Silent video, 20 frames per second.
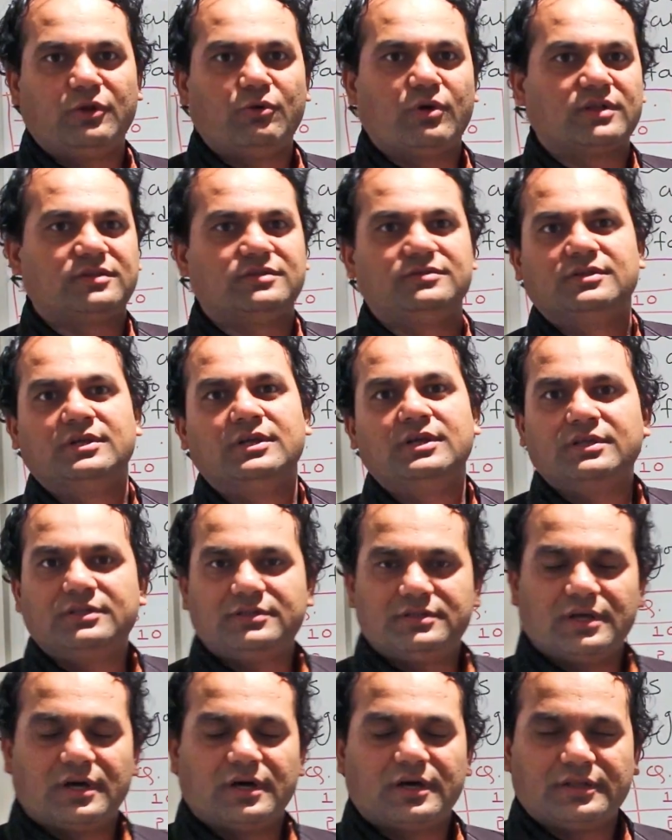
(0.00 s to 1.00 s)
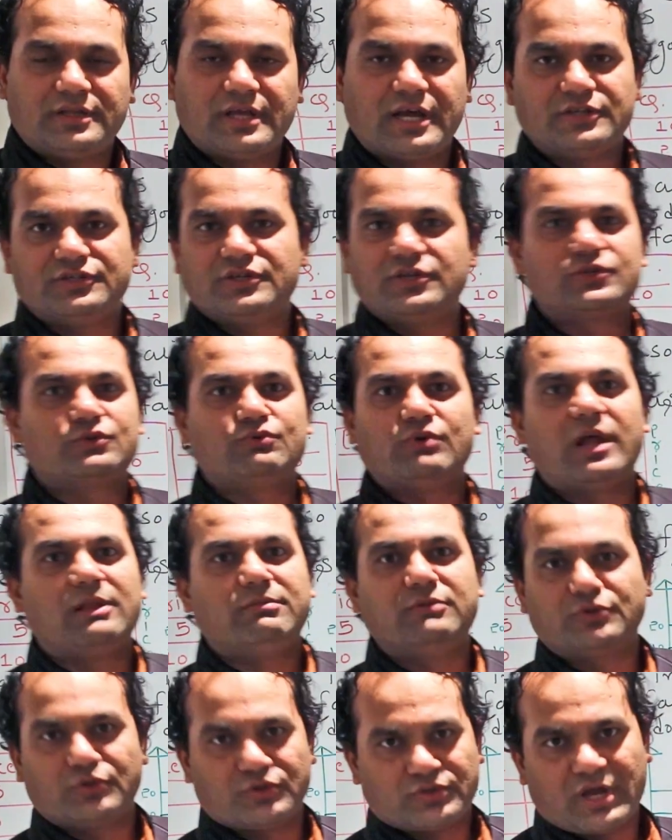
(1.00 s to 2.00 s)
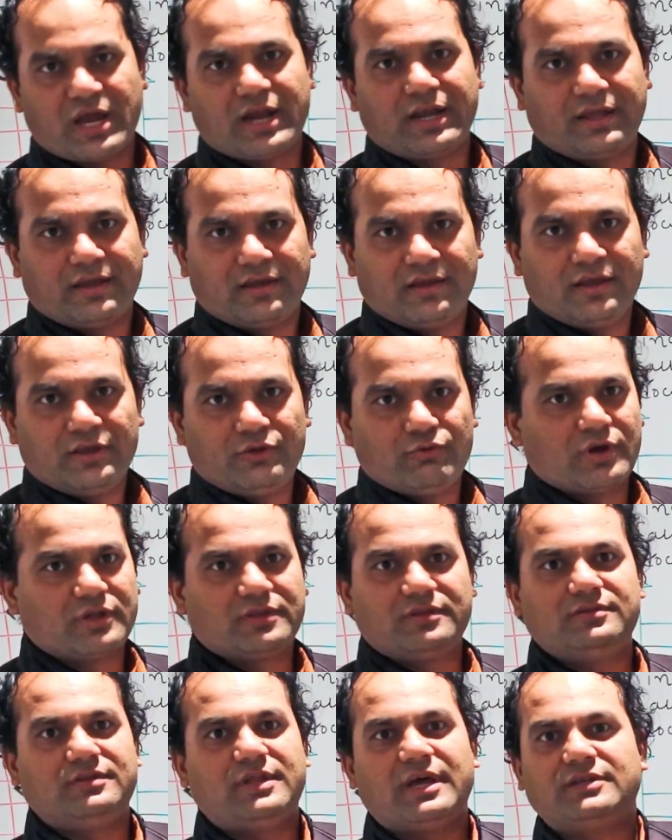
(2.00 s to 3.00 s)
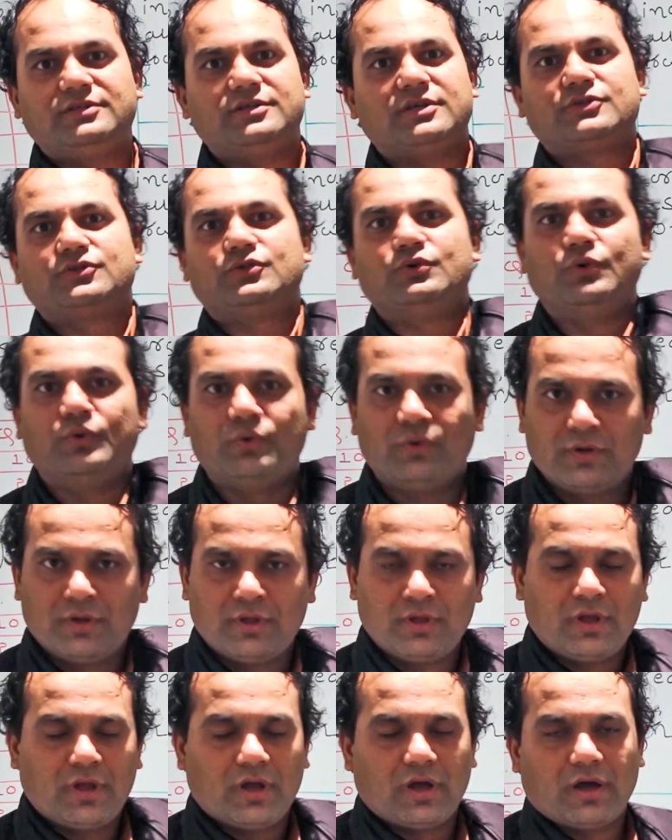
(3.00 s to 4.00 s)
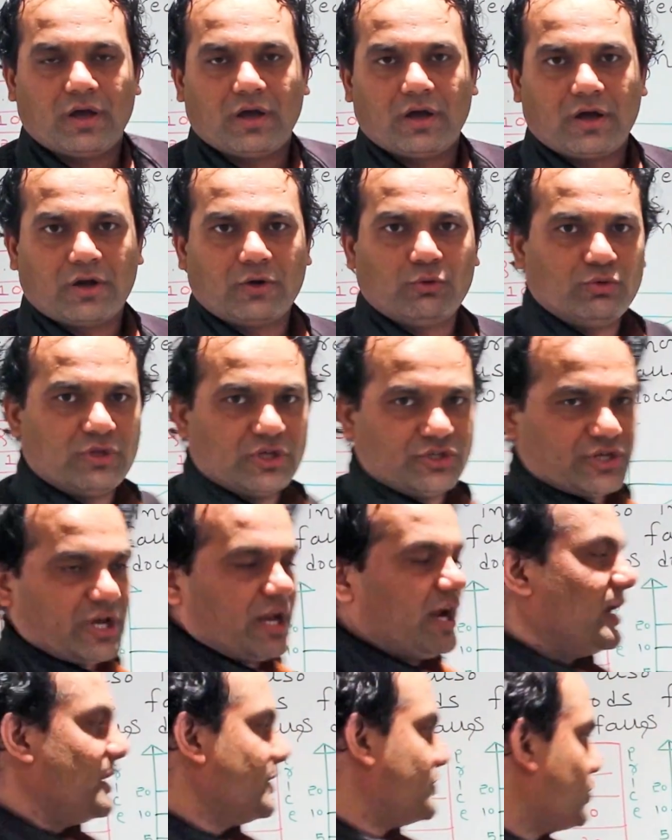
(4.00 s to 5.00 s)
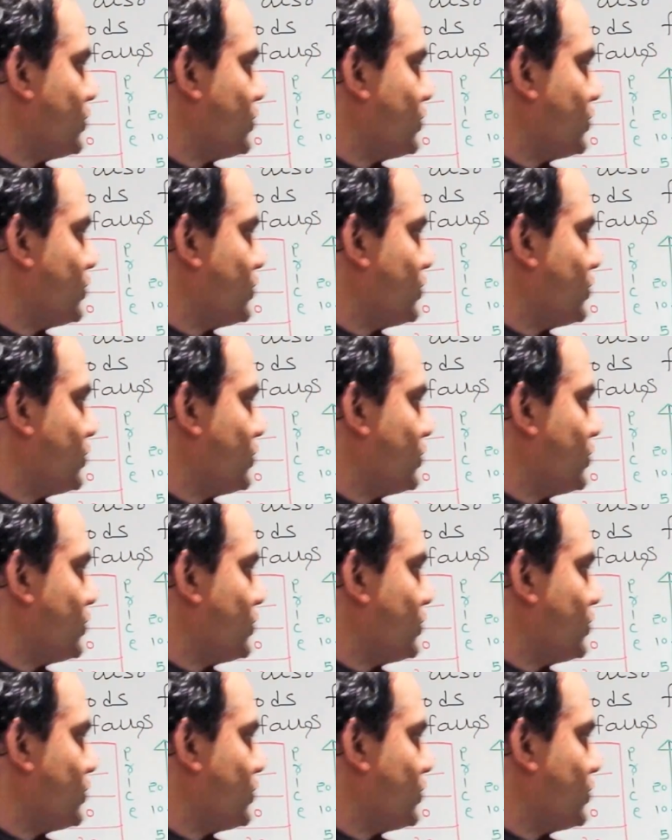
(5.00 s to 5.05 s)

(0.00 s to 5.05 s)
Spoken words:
You are there just to help the society. You are there just to do the charity.